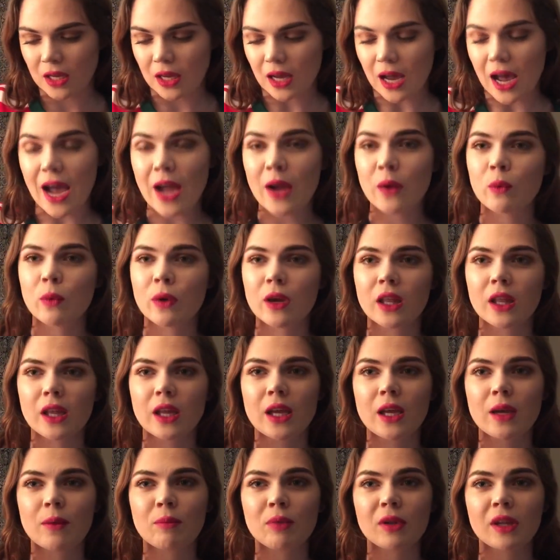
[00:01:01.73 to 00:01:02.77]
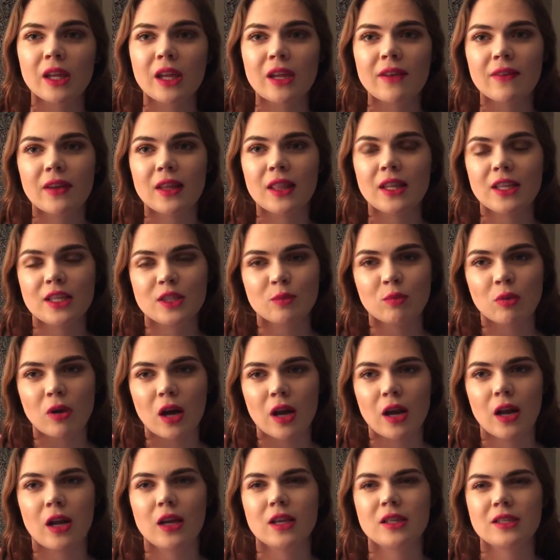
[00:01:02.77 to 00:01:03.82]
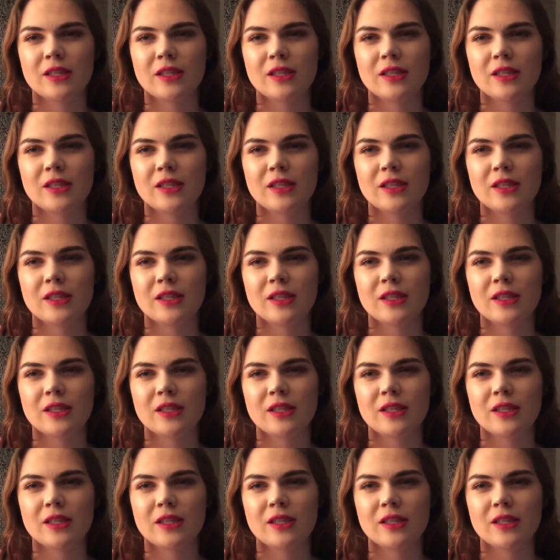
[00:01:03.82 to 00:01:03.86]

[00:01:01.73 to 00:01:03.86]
I really believe in these products.